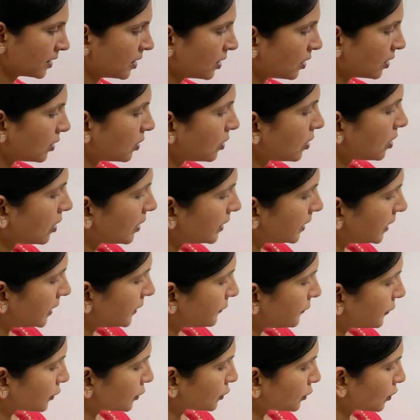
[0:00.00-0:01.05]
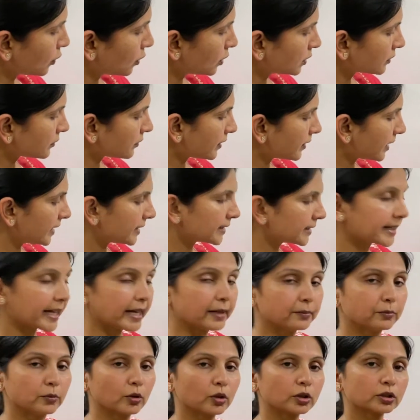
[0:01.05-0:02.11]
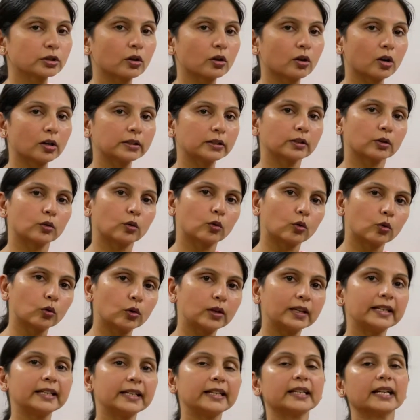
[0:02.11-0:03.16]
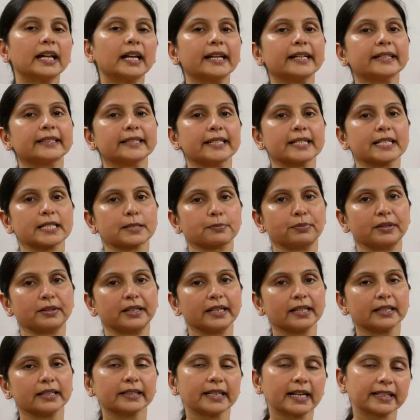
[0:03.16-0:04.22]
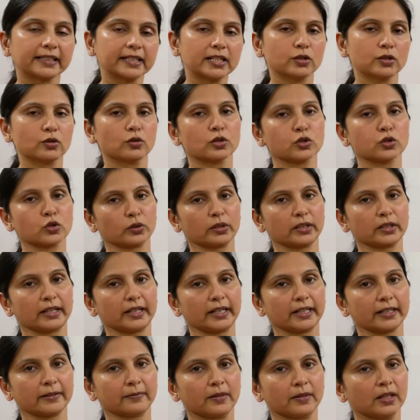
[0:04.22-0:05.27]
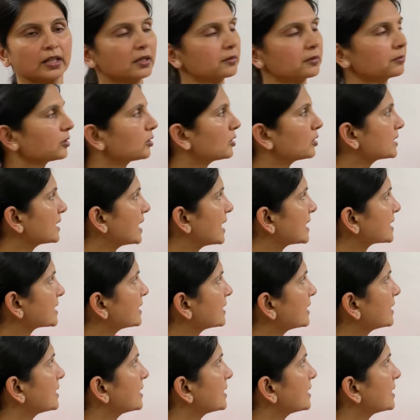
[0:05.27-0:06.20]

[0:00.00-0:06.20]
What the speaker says: Or if you don't write demo dot, only write display, that is also correct. Because as there